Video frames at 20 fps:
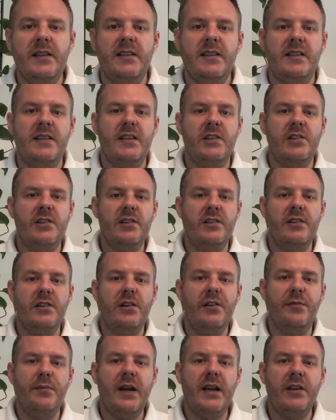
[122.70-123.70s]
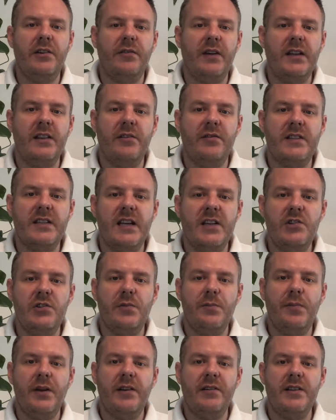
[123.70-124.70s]
the decisions that you've made around the retention
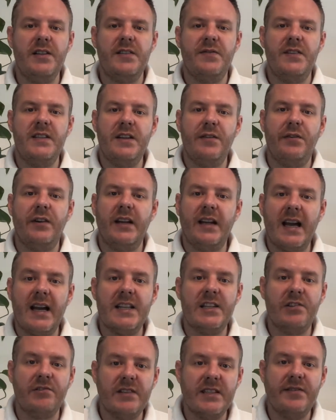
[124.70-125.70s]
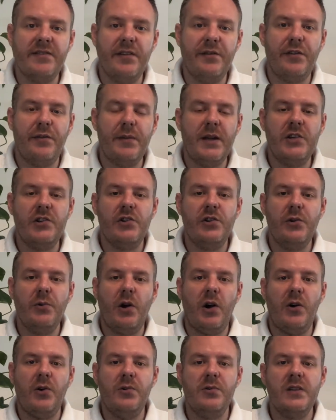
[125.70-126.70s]
periods for different categories of information you
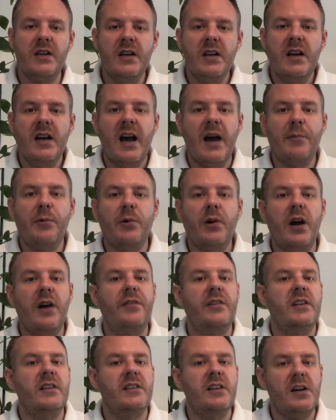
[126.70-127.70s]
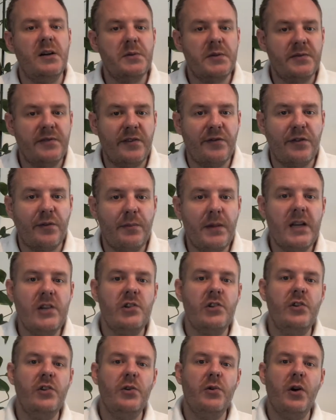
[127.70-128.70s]
hold, and will cover the types of
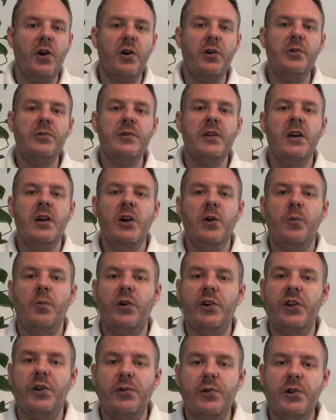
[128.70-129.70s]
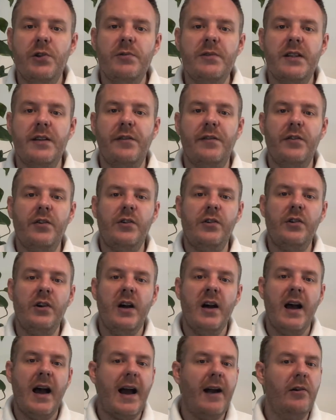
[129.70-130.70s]
information you hold, what you use it for,
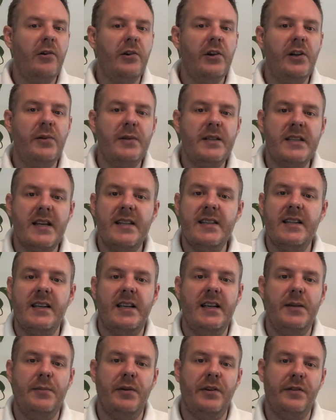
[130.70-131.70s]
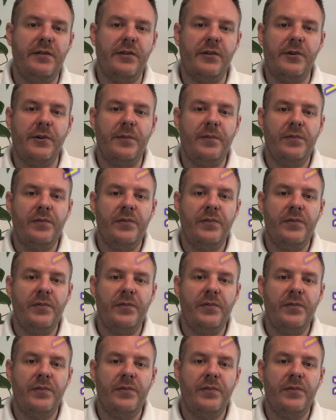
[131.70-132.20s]
how long you intend to keep it for.